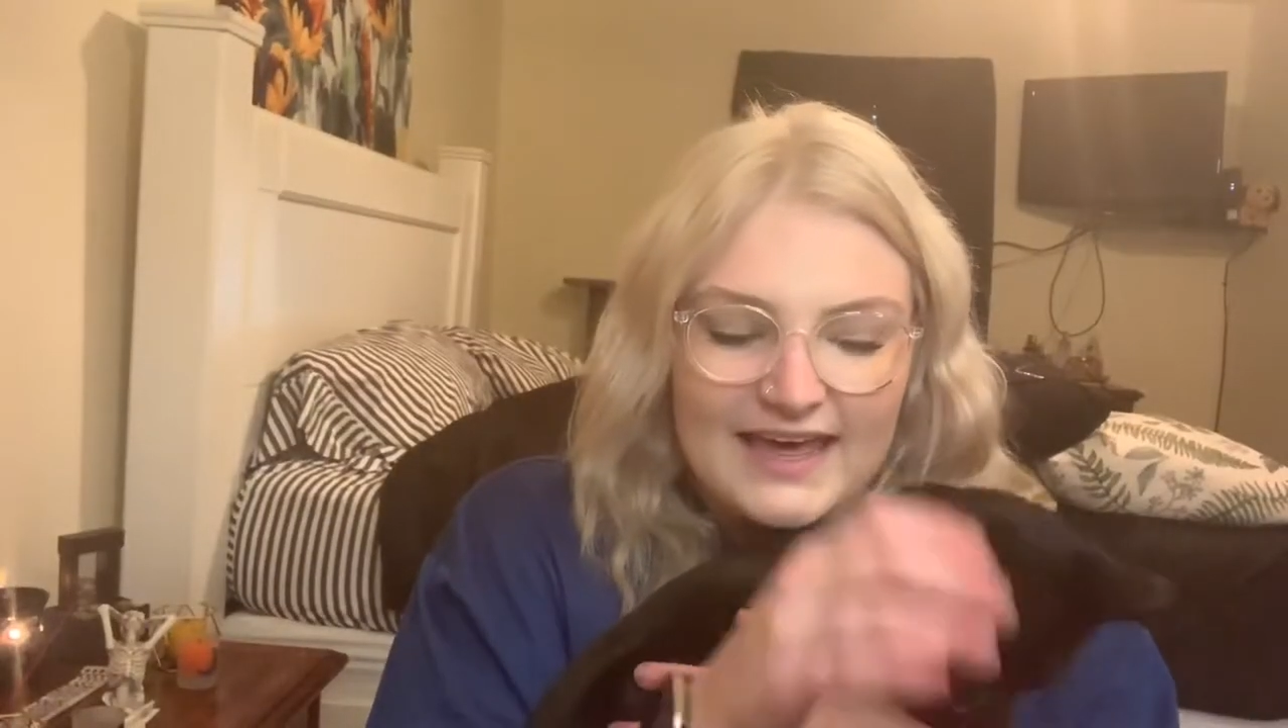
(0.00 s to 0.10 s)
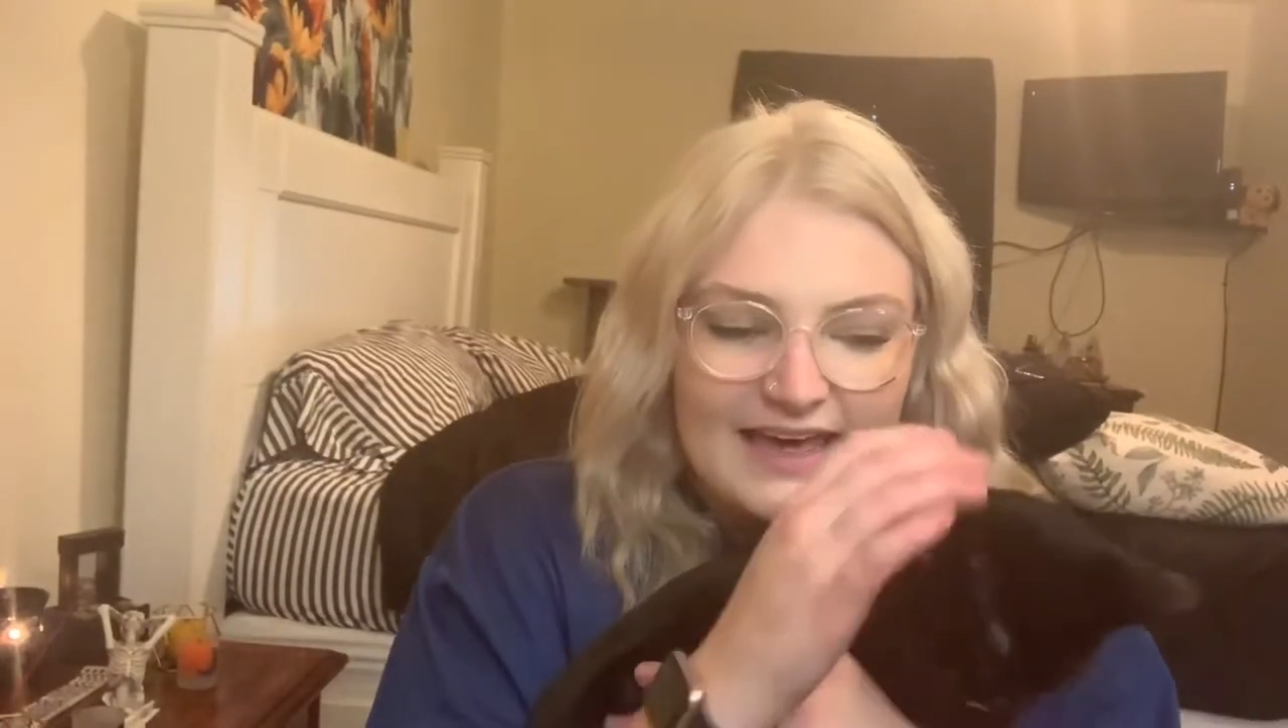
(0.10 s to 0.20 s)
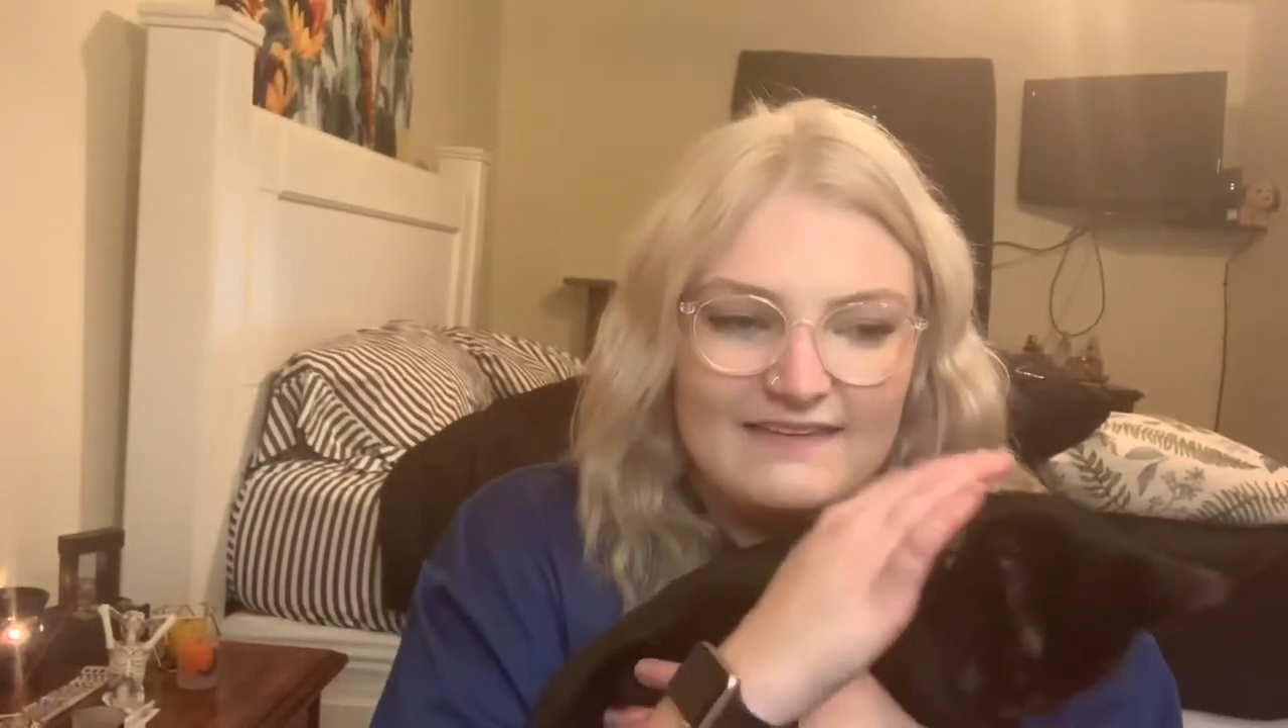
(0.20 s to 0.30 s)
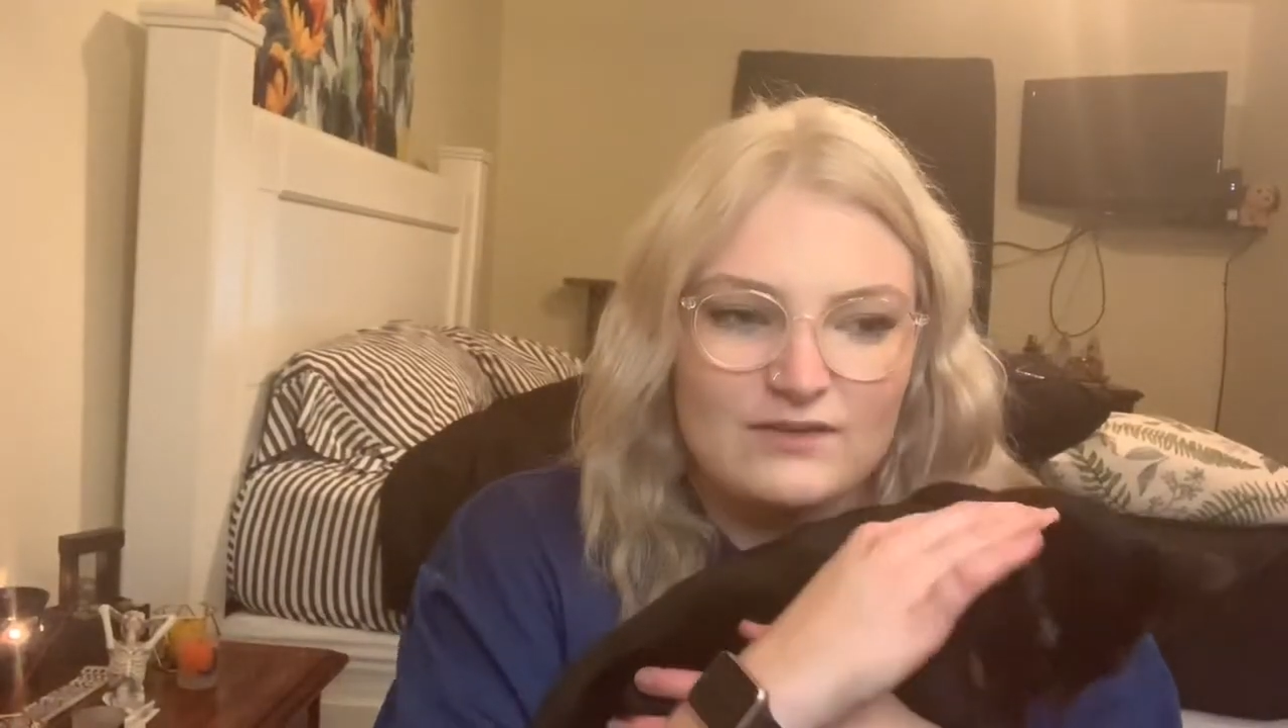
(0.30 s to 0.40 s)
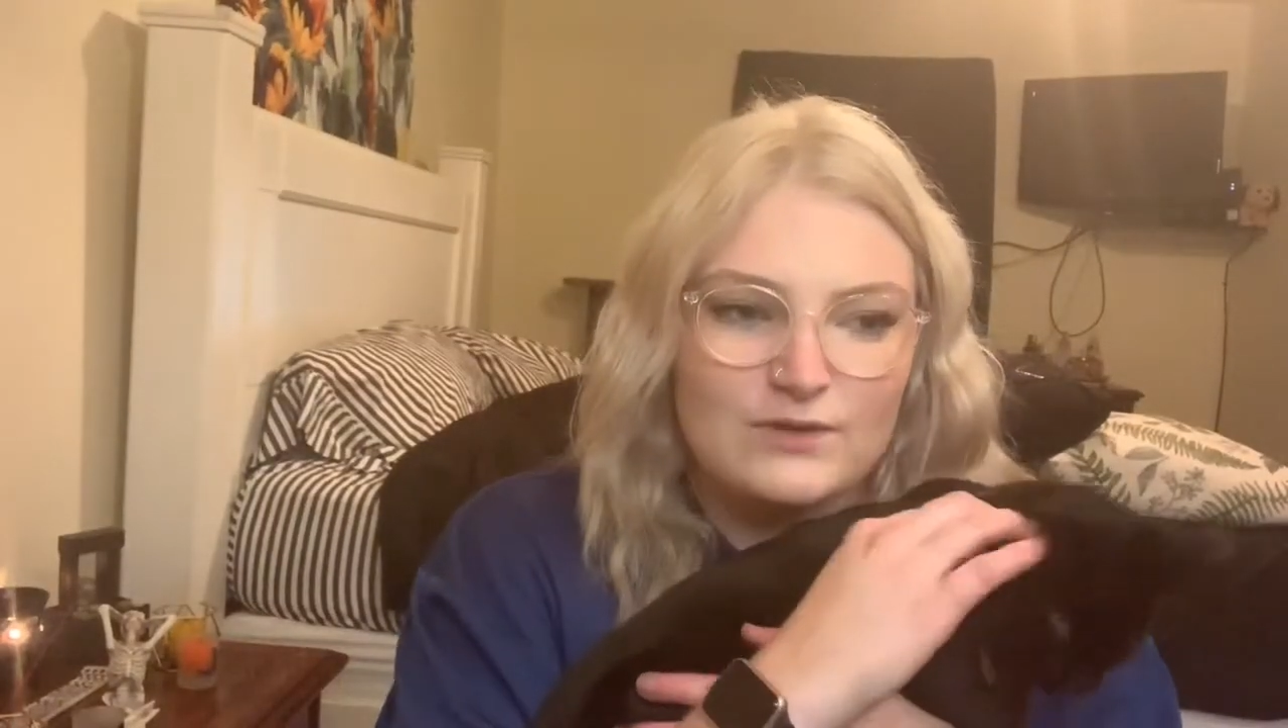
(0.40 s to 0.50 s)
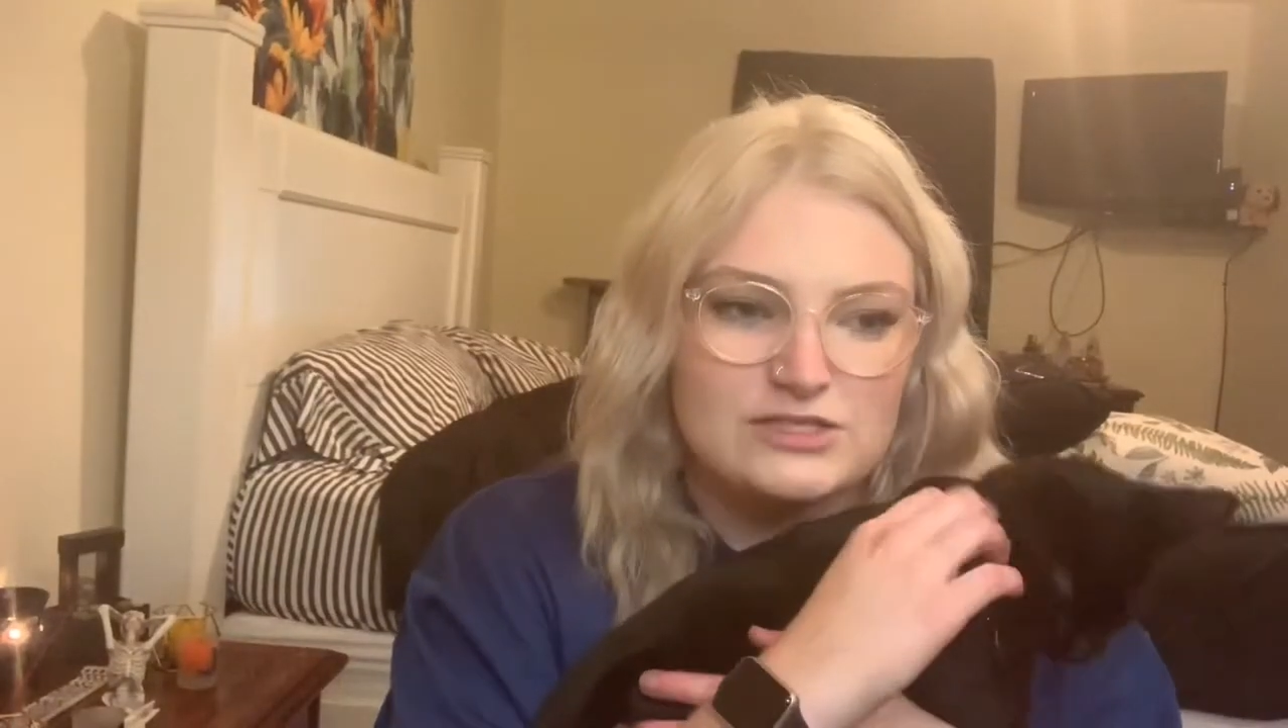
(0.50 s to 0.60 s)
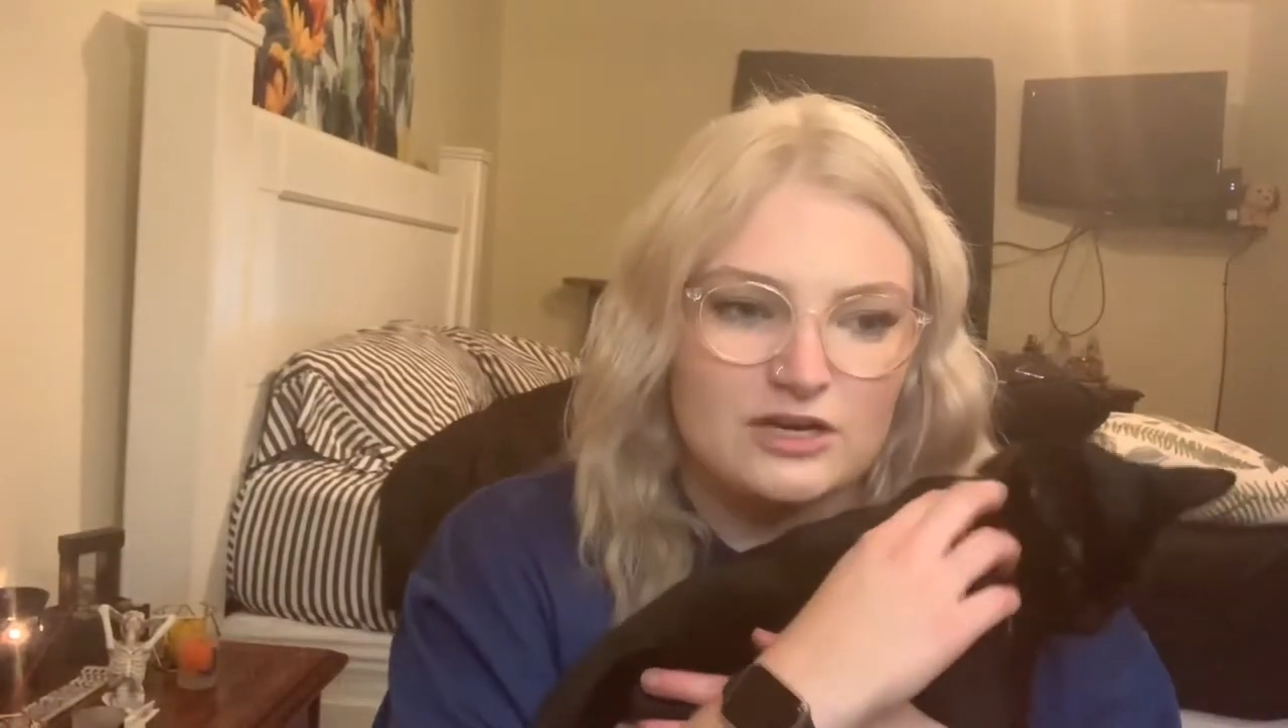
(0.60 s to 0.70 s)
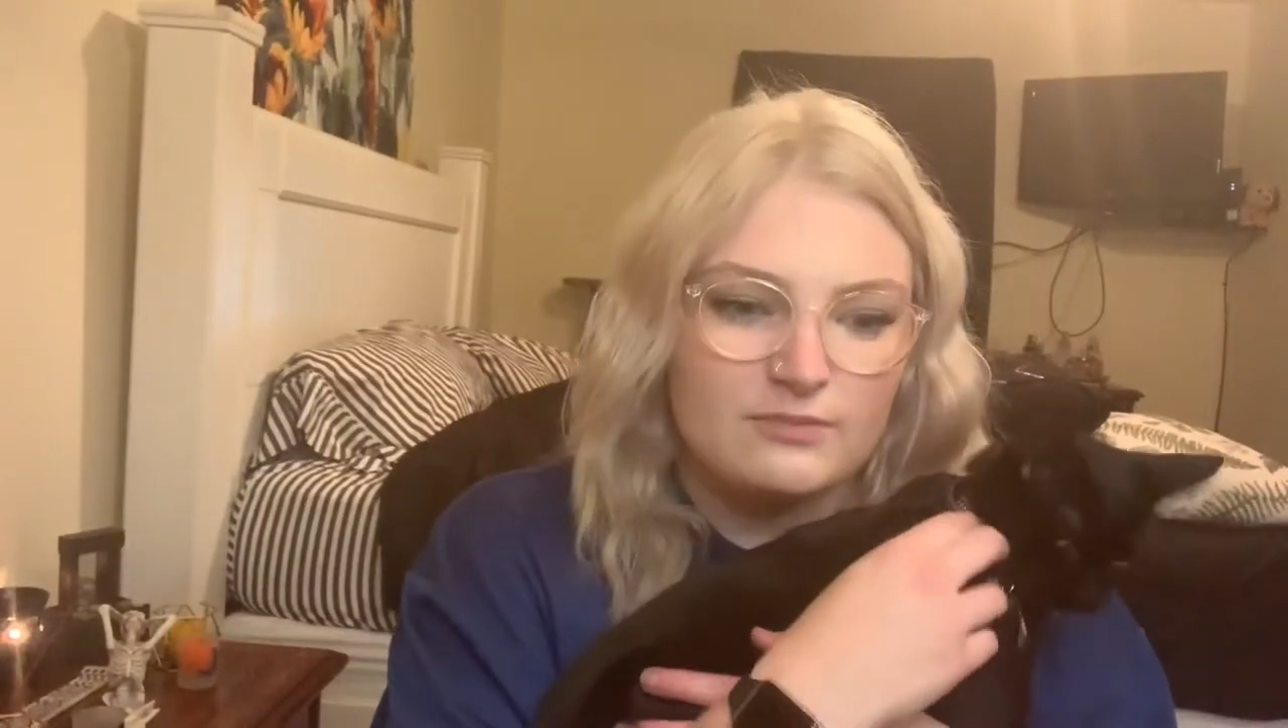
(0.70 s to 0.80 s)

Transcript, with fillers: and then we took